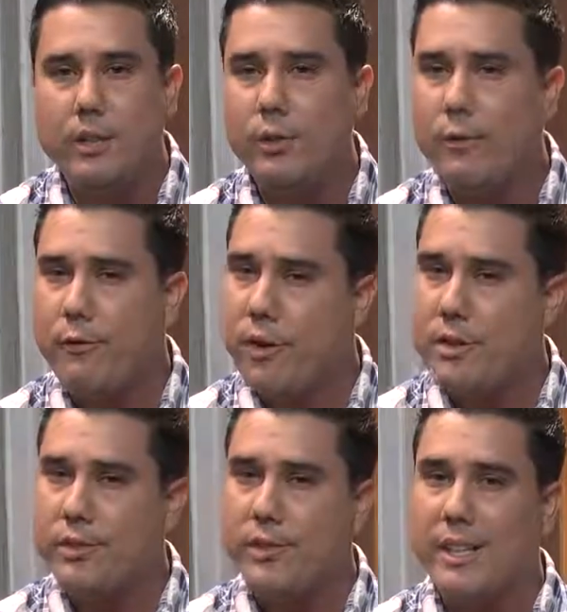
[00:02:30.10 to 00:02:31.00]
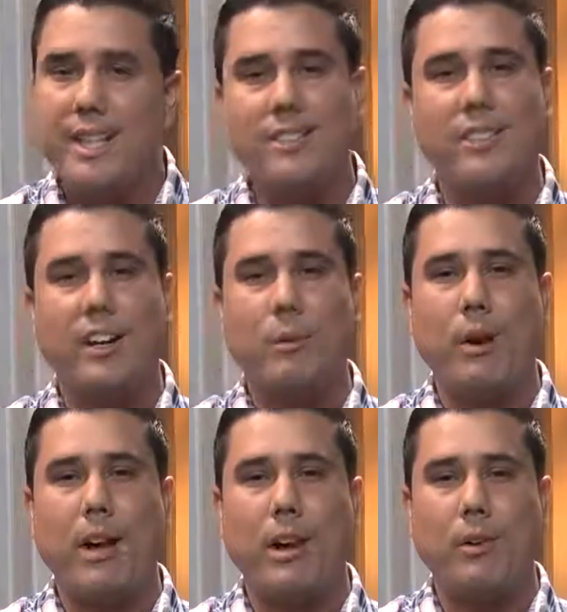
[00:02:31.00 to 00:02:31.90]
So first, let's talk
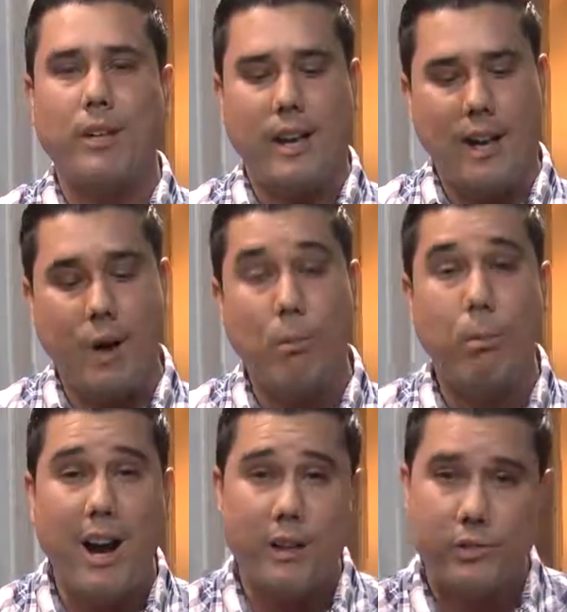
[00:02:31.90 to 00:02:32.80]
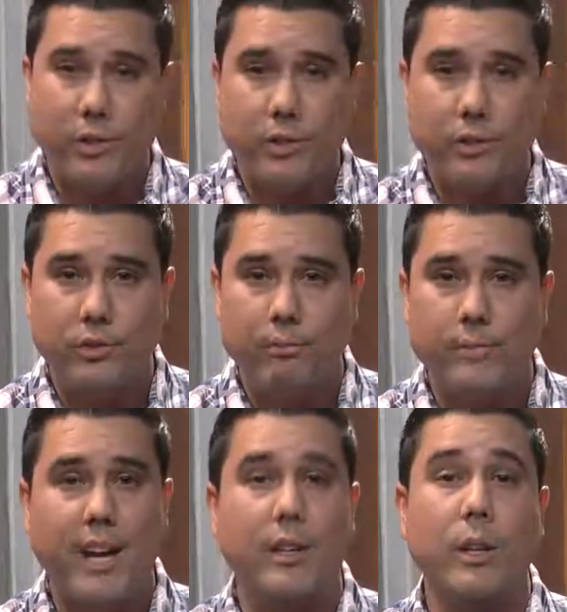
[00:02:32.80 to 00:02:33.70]
about how browsers
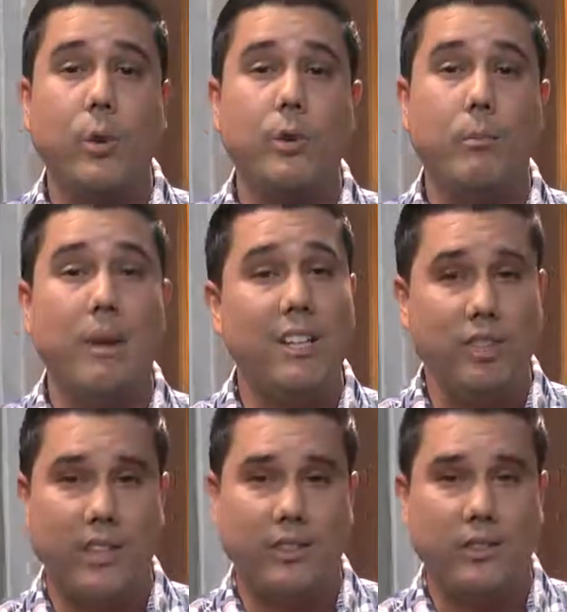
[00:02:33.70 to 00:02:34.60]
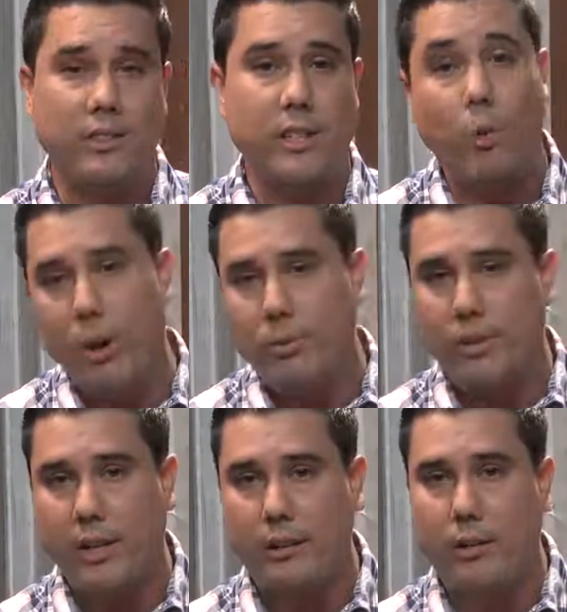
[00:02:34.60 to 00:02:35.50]
download page assets in a
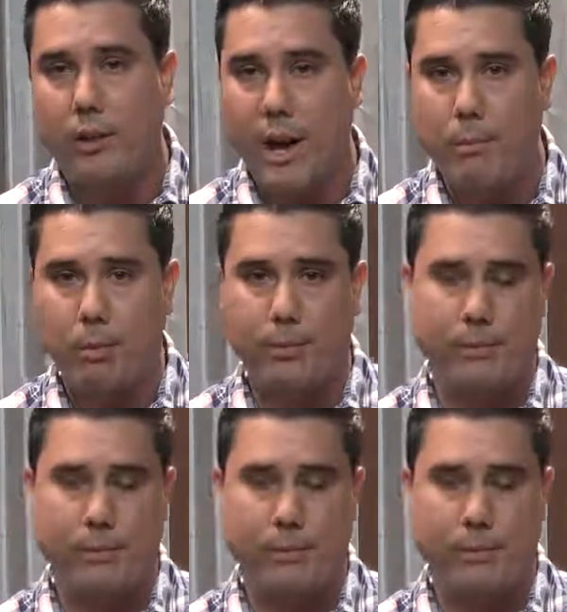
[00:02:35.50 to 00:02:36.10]
website or app.